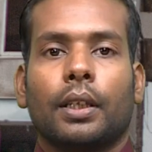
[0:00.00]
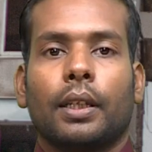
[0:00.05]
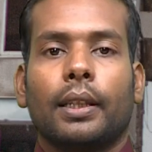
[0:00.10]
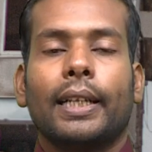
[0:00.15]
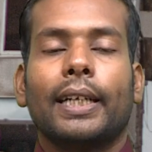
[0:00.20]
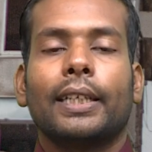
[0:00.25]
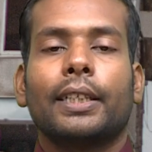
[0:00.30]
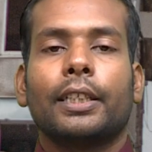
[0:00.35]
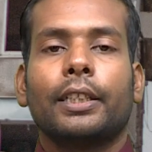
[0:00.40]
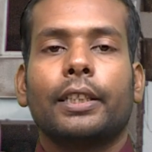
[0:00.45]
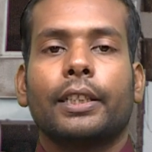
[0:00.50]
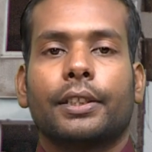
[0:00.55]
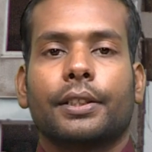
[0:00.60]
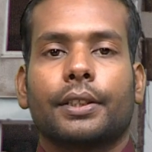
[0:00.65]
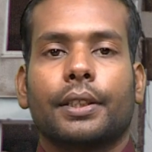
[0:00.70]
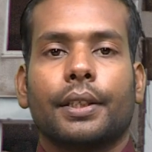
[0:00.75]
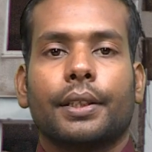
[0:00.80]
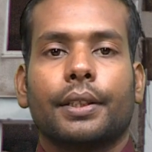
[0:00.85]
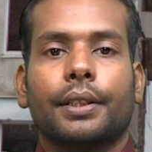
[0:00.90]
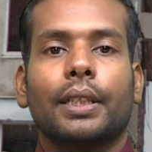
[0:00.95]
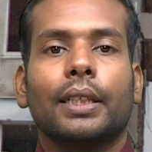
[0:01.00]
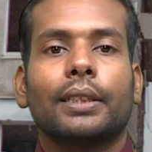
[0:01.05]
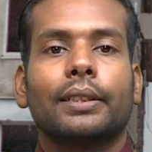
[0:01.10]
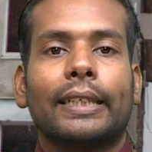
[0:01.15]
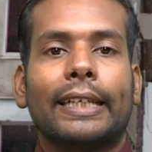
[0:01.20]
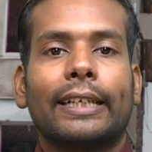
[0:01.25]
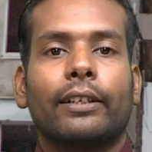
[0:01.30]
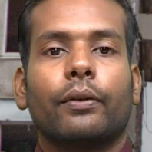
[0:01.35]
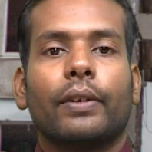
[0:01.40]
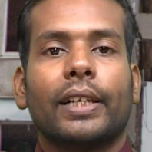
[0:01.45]
Let us discuss the
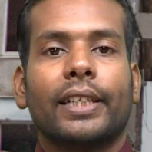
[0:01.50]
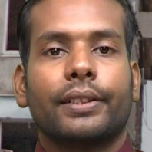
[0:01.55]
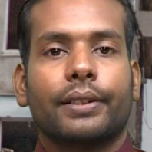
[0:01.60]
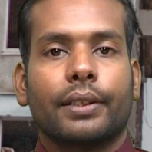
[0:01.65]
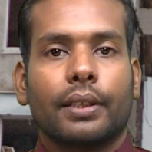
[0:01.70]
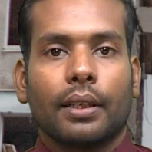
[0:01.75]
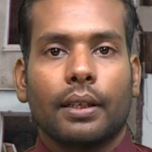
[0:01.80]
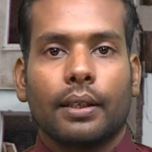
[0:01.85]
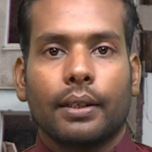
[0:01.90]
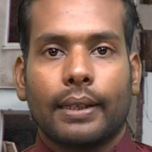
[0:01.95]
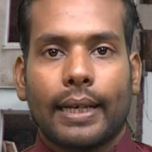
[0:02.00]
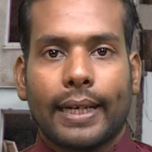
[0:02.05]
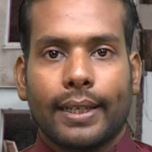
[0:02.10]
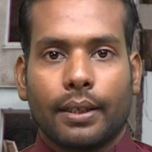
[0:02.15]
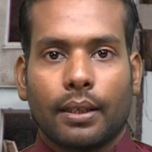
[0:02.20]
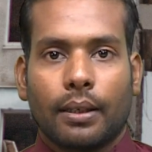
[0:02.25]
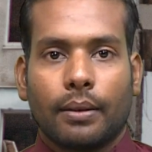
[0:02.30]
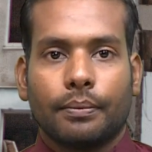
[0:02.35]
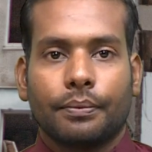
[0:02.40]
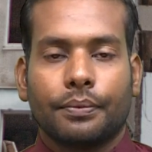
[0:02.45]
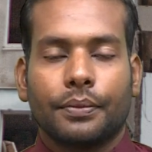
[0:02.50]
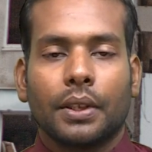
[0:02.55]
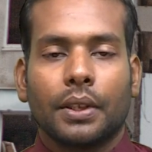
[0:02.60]
sequence diagram.